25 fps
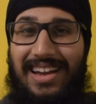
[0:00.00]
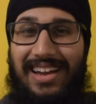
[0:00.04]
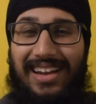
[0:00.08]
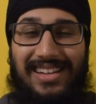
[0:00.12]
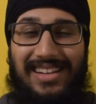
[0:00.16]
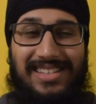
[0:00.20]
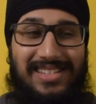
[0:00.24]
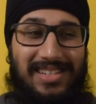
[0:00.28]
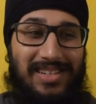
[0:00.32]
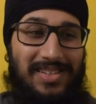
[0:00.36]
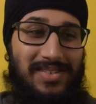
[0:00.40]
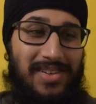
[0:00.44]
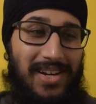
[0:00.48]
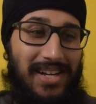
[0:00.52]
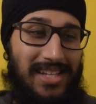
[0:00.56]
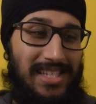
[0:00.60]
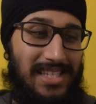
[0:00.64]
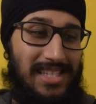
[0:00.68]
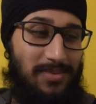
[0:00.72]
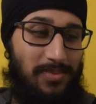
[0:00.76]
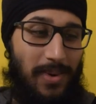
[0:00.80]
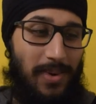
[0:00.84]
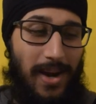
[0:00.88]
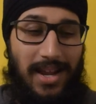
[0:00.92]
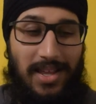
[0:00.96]
It's a great
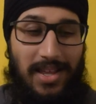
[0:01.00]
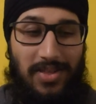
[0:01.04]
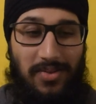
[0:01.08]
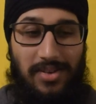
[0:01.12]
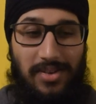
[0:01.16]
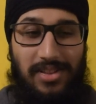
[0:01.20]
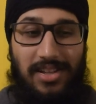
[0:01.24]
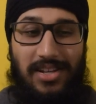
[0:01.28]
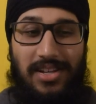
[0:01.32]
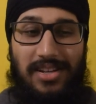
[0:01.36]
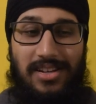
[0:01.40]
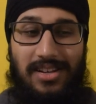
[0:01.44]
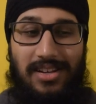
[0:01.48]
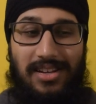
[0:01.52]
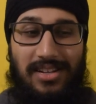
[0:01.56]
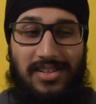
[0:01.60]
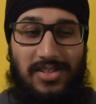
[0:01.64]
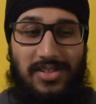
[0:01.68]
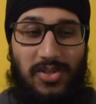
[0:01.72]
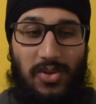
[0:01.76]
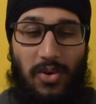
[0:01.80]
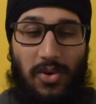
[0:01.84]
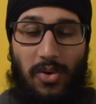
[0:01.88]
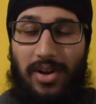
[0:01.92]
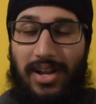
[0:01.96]
spy thriller.
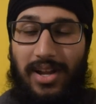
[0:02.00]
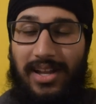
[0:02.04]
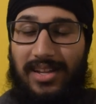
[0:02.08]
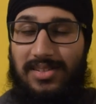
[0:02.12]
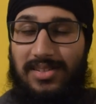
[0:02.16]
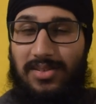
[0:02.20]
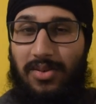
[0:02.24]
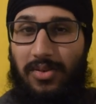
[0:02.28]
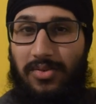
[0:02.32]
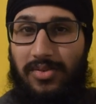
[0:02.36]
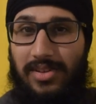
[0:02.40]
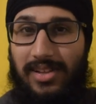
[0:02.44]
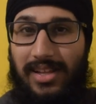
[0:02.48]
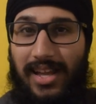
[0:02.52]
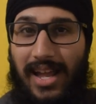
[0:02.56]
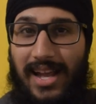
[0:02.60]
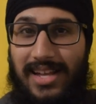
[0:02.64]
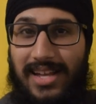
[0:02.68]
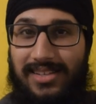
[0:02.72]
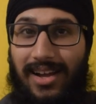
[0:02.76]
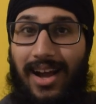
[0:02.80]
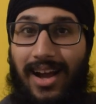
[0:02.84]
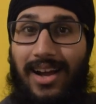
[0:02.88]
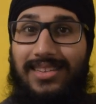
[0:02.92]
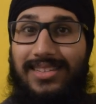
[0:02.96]
Sure, it's not really
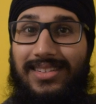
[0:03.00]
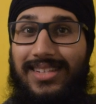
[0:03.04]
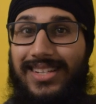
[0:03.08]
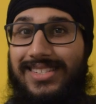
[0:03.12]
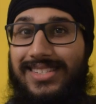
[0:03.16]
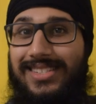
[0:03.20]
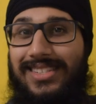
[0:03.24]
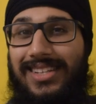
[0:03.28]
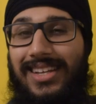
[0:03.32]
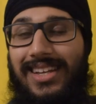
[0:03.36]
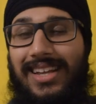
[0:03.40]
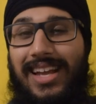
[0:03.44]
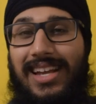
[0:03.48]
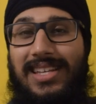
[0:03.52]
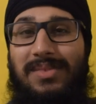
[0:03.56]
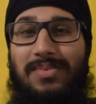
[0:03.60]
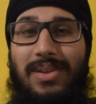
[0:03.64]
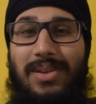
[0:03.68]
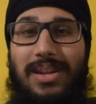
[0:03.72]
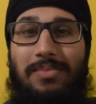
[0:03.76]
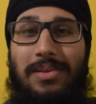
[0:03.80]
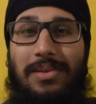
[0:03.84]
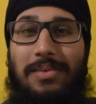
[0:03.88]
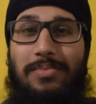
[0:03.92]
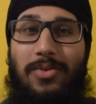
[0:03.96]
as artistic as
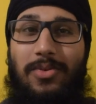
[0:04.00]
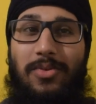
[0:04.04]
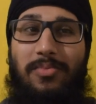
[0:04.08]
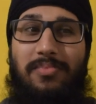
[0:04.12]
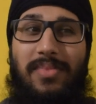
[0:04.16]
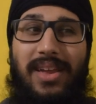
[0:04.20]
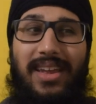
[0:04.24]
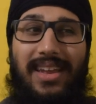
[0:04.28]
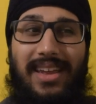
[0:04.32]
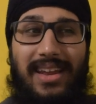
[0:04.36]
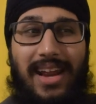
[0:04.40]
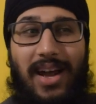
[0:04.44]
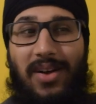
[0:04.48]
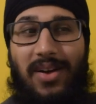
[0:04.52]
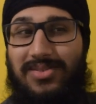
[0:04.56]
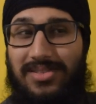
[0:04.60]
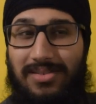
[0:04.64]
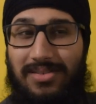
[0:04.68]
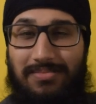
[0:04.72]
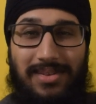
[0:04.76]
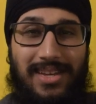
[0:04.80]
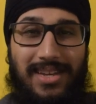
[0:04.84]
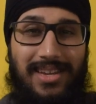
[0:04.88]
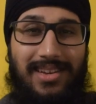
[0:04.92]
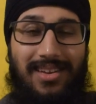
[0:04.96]
many people make it out to
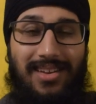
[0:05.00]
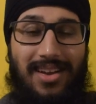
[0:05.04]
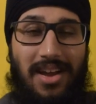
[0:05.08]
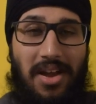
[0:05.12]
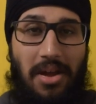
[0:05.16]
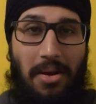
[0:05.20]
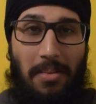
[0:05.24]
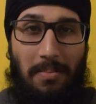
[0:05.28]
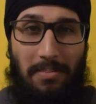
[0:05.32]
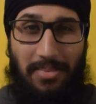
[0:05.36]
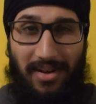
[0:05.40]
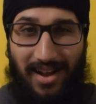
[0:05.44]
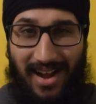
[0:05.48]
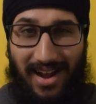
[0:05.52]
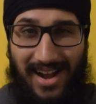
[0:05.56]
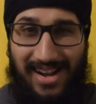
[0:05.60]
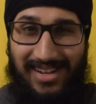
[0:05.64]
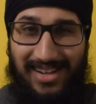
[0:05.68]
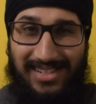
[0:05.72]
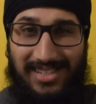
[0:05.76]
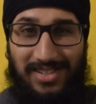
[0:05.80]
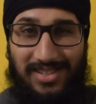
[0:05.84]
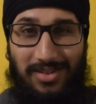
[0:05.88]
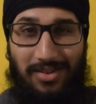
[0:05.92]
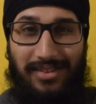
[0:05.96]
be, but
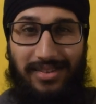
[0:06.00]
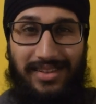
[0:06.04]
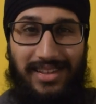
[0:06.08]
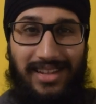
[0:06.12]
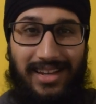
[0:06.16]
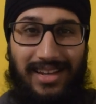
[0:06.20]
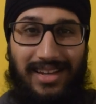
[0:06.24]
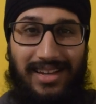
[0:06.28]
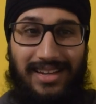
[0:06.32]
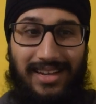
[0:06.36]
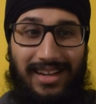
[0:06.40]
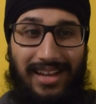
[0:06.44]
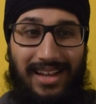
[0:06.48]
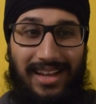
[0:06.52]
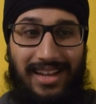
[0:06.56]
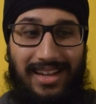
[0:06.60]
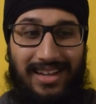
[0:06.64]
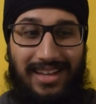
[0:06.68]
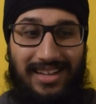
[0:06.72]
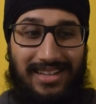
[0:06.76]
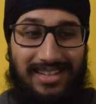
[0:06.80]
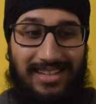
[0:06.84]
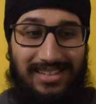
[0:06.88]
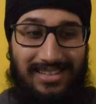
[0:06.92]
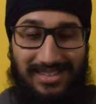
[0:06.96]
I still think
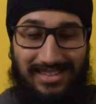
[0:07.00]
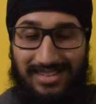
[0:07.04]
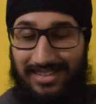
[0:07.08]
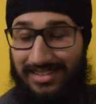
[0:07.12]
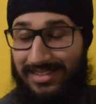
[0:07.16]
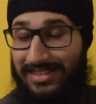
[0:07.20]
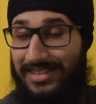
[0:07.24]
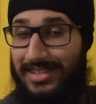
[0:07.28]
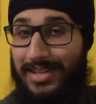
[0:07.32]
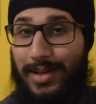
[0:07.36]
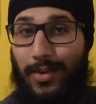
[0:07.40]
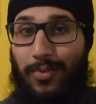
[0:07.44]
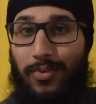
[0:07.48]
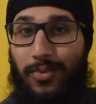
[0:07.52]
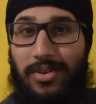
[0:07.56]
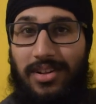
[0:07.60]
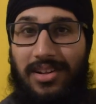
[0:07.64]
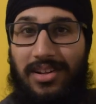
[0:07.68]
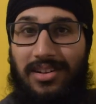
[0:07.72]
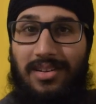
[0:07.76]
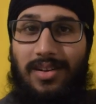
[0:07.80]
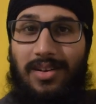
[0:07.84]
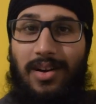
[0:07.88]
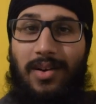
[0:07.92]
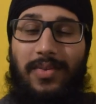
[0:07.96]
it's different
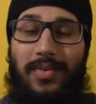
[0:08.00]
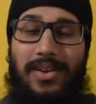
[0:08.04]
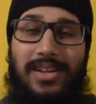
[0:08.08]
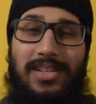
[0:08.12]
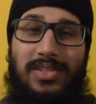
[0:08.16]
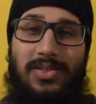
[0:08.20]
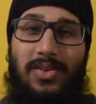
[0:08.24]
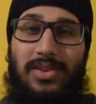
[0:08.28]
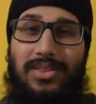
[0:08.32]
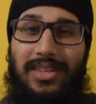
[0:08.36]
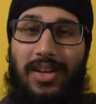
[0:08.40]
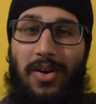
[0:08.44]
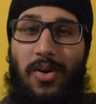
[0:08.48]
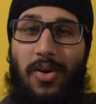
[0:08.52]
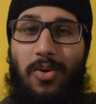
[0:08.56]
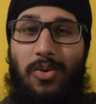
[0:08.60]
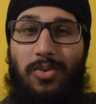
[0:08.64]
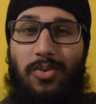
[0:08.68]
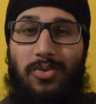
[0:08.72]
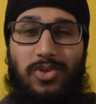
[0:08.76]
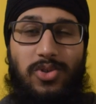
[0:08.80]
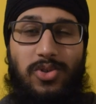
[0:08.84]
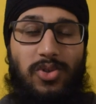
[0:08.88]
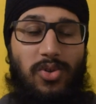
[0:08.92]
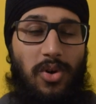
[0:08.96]
enough and it's got that
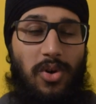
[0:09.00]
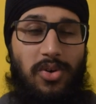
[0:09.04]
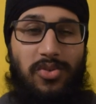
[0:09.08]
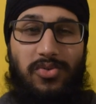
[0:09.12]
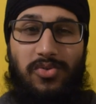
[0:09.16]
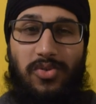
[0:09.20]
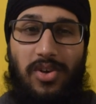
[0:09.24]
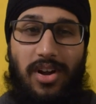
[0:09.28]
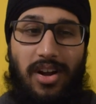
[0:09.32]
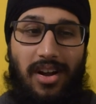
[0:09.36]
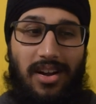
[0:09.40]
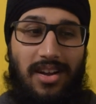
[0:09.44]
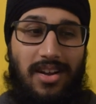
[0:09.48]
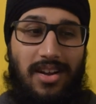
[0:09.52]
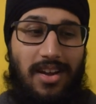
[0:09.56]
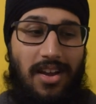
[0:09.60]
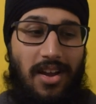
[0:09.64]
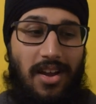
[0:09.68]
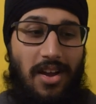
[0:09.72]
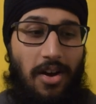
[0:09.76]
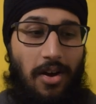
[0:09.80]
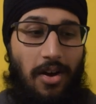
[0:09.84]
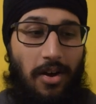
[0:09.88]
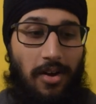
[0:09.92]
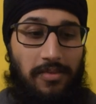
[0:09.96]
whole genre
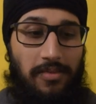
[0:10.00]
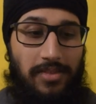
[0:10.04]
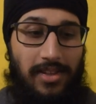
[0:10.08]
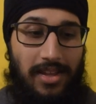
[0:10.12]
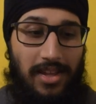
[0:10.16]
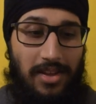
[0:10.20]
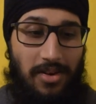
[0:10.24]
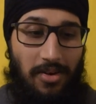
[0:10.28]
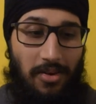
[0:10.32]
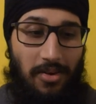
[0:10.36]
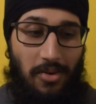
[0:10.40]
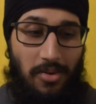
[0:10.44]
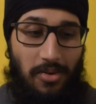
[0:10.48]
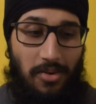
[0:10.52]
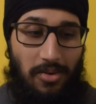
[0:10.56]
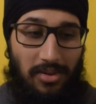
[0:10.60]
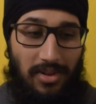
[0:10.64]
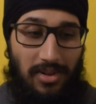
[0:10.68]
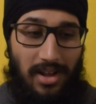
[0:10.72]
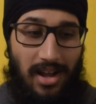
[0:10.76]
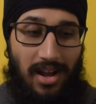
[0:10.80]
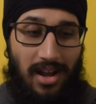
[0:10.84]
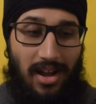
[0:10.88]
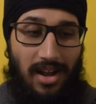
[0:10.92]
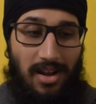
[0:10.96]
of the
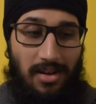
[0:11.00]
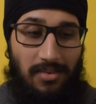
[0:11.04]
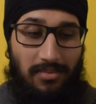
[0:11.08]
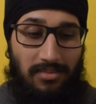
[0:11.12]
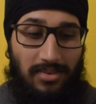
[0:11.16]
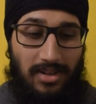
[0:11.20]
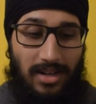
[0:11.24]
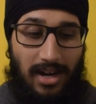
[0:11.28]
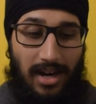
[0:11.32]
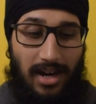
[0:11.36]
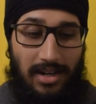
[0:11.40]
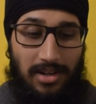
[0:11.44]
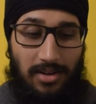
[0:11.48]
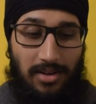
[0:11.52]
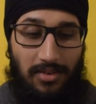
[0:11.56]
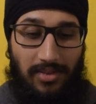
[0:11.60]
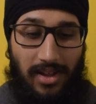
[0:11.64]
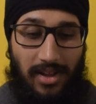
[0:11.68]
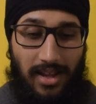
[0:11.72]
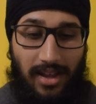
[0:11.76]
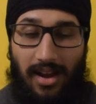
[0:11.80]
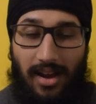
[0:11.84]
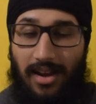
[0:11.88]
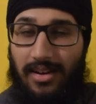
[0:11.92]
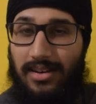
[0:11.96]
whole um, kind of
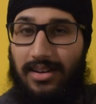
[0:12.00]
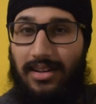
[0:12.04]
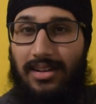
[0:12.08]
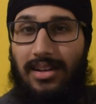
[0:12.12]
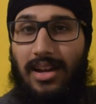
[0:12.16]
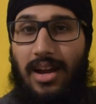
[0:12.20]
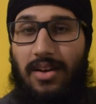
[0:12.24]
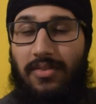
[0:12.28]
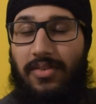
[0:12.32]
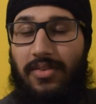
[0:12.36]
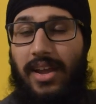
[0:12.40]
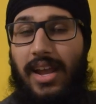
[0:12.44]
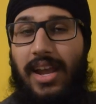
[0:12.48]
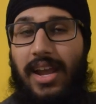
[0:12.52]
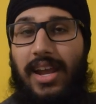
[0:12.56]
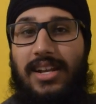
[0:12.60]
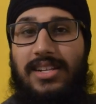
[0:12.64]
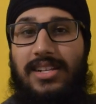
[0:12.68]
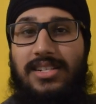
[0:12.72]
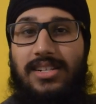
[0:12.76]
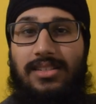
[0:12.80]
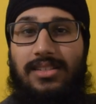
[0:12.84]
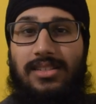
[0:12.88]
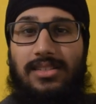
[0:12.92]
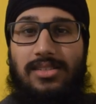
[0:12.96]
like undercover
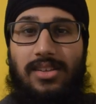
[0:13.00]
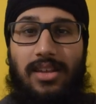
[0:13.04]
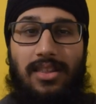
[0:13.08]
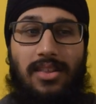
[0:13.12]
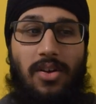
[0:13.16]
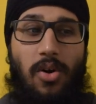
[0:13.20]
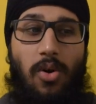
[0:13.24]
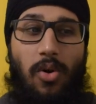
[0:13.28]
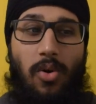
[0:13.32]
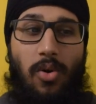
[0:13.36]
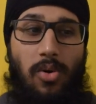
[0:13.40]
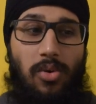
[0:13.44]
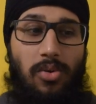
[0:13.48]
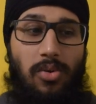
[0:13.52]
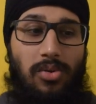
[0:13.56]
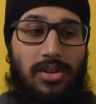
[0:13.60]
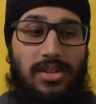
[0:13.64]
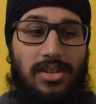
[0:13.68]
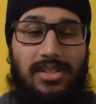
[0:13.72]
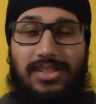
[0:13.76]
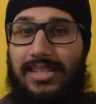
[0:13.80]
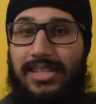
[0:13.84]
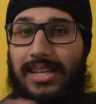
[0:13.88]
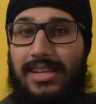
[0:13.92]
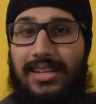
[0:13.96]
agents and the whole
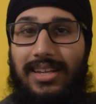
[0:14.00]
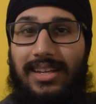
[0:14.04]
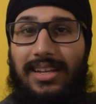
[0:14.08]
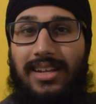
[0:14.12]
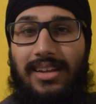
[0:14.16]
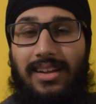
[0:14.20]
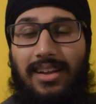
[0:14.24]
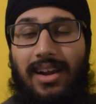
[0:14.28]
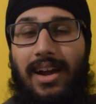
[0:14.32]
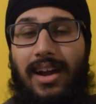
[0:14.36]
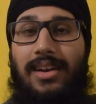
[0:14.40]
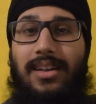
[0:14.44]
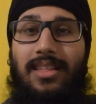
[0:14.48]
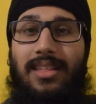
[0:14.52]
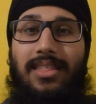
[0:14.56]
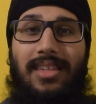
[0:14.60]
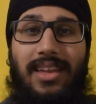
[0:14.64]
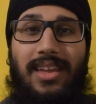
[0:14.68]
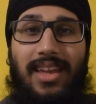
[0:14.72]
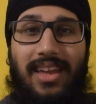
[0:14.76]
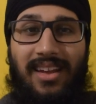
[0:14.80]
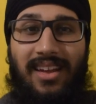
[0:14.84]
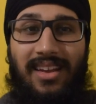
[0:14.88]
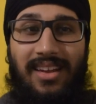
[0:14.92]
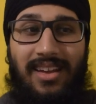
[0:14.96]
syndicate kind of
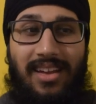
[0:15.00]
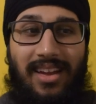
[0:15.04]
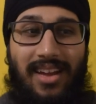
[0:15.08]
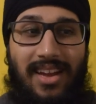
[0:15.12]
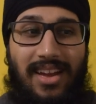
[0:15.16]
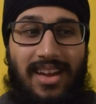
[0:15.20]
thing.